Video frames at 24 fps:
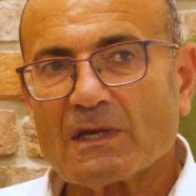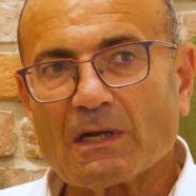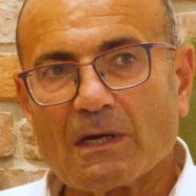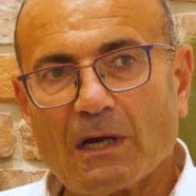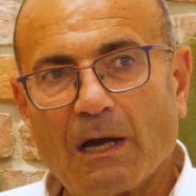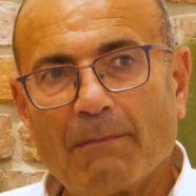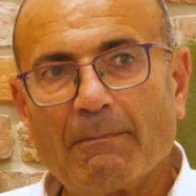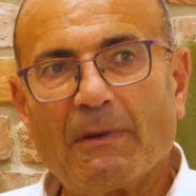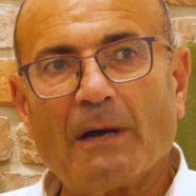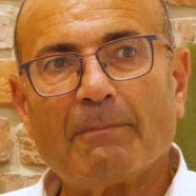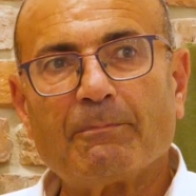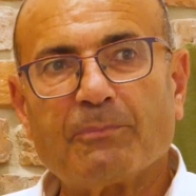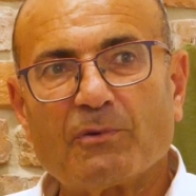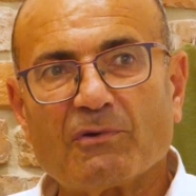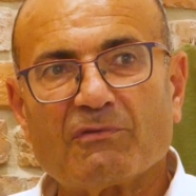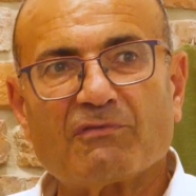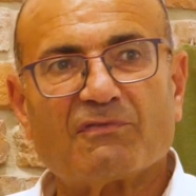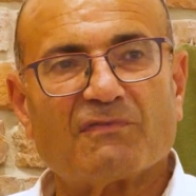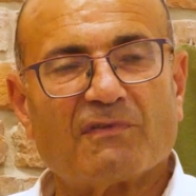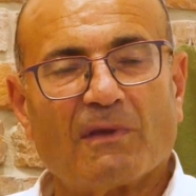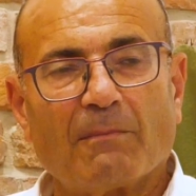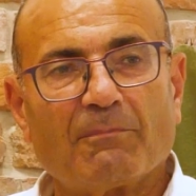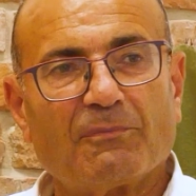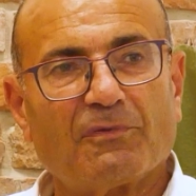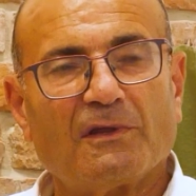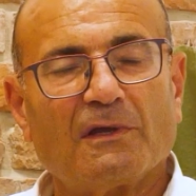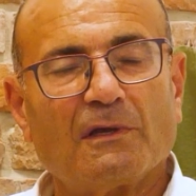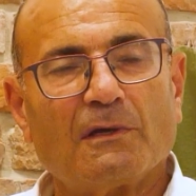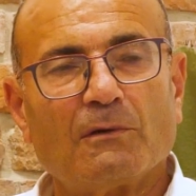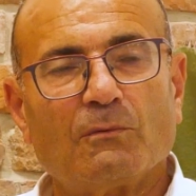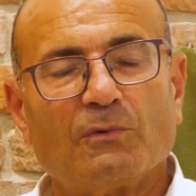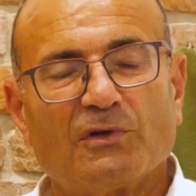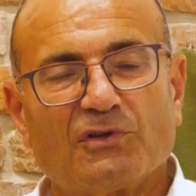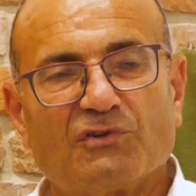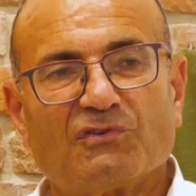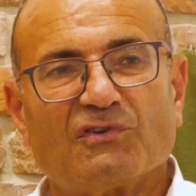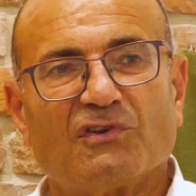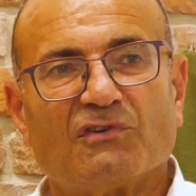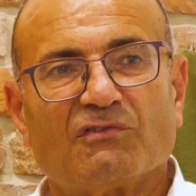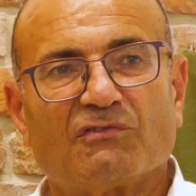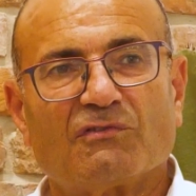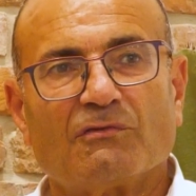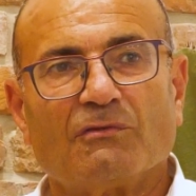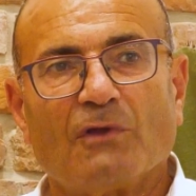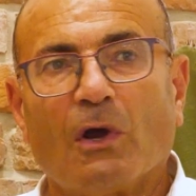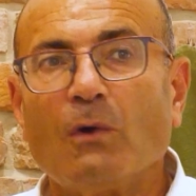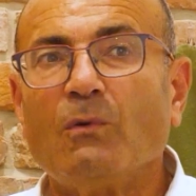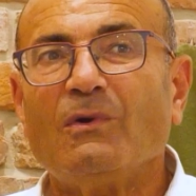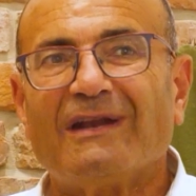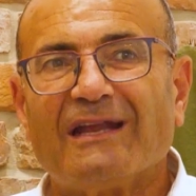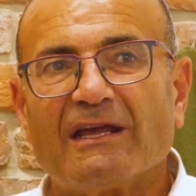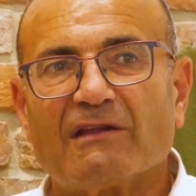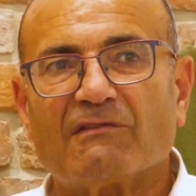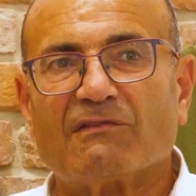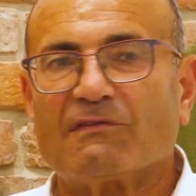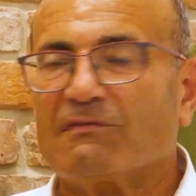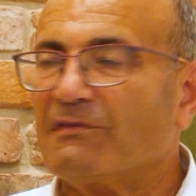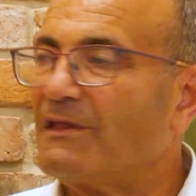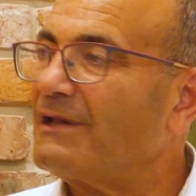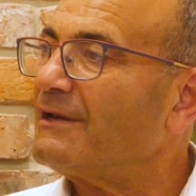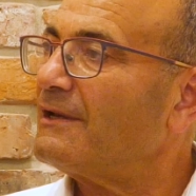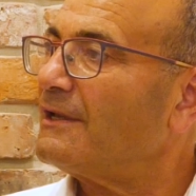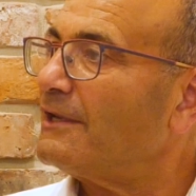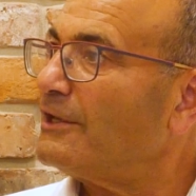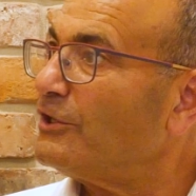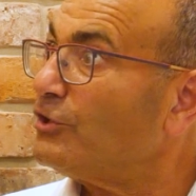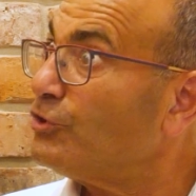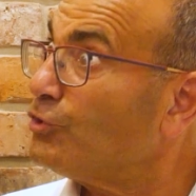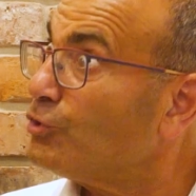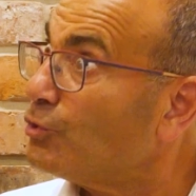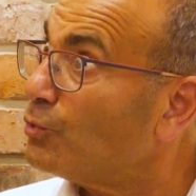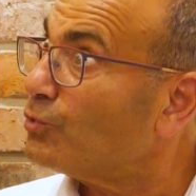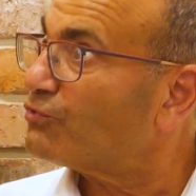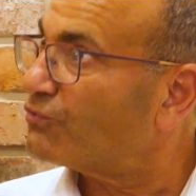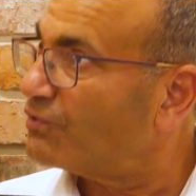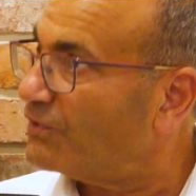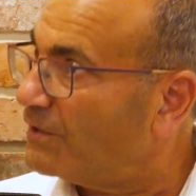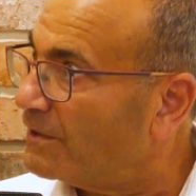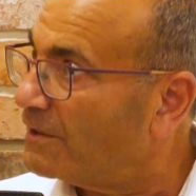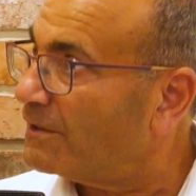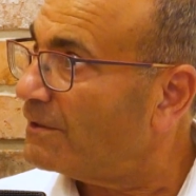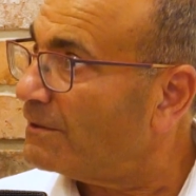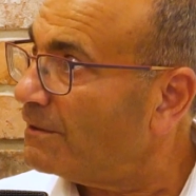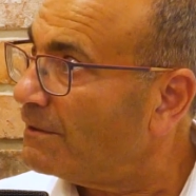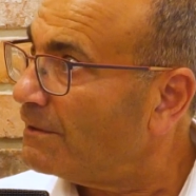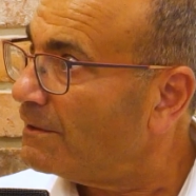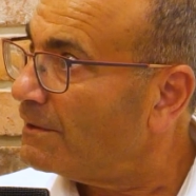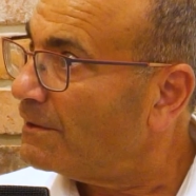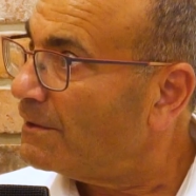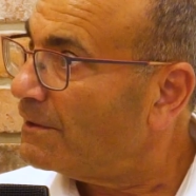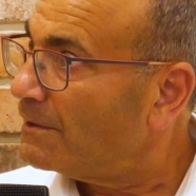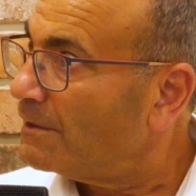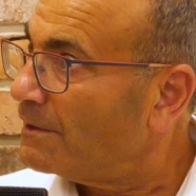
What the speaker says: come up with something which is no less than a U-turn